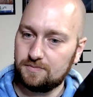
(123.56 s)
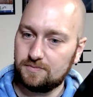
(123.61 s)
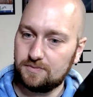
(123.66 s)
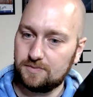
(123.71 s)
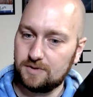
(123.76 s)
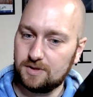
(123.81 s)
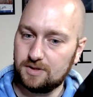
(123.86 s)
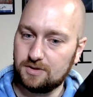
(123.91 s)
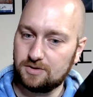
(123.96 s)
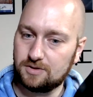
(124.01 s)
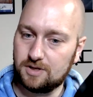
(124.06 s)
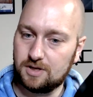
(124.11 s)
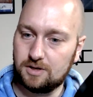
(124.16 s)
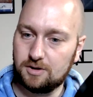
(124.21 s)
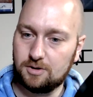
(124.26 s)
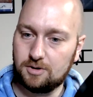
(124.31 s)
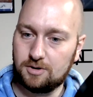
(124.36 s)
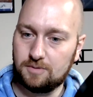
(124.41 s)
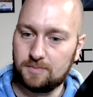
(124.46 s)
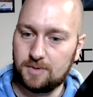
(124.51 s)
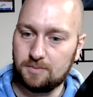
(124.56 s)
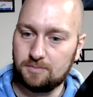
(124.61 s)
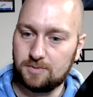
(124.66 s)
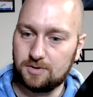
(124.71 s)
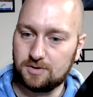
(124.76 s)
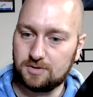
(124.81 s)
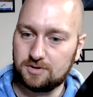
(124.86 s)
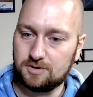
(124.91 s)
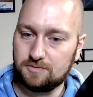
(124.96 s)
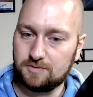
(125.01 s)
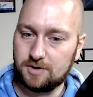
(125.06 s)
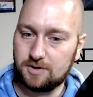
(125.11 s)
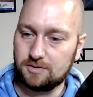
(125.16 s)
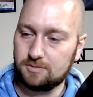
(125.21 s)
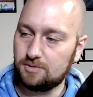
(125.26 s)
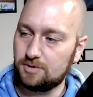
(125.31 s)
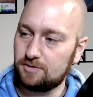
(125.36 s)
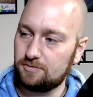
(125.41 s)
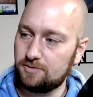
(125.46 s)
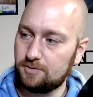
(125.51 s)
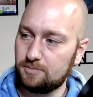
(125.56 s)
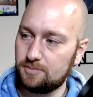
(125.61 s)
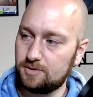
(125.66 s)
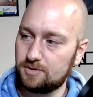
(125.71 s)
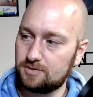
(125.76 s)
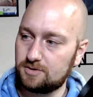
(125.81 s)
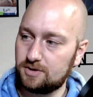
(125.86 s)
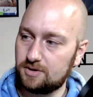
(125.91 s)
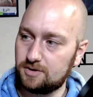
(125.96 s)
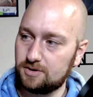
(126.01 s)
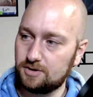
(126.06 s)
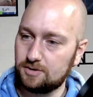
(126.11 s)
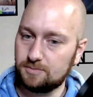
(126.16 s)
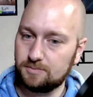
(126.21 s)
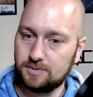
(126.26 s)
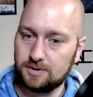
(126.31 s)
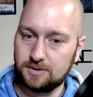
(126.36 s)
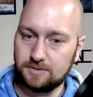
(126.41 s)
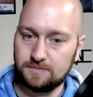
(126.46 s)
I've got to load up my books. I've got quite a few books on there, but